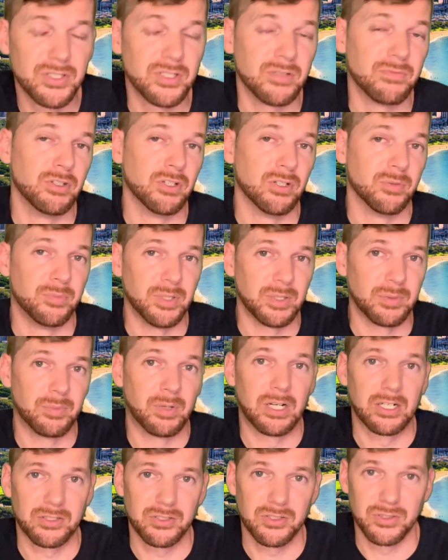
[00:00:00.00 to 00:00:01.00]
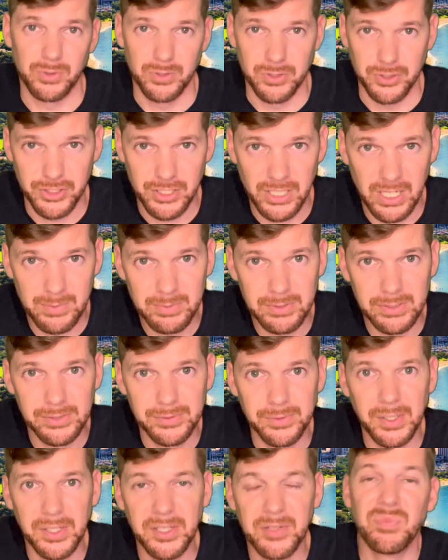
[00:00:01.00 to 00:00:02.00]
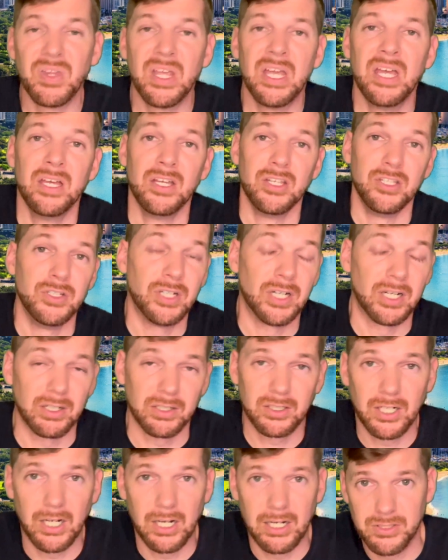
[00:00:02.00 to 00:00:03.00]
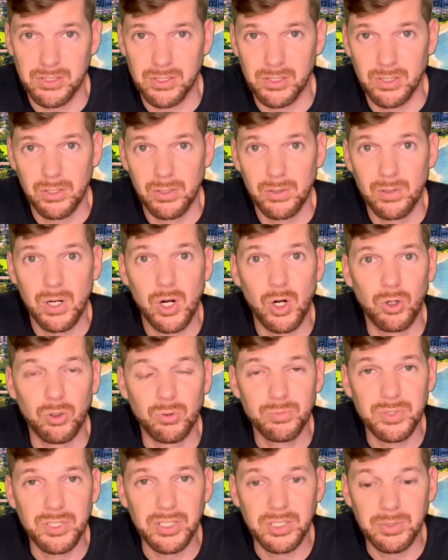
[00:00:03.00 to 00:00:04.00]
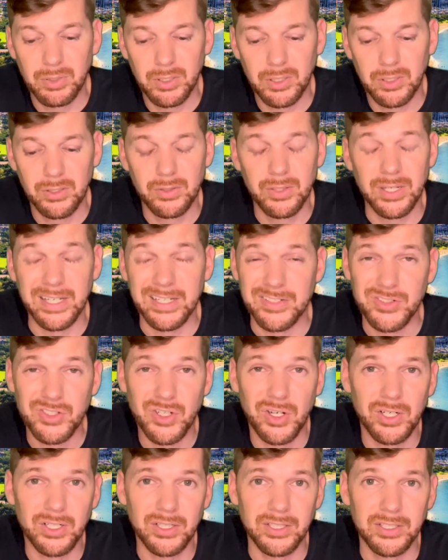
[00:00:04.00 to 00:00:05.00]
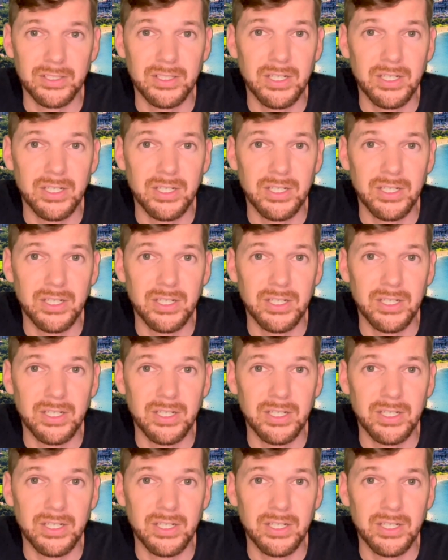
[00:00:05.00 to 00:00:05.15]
if you're a big box store shopper, right, you got Costco, Home Depot, and Target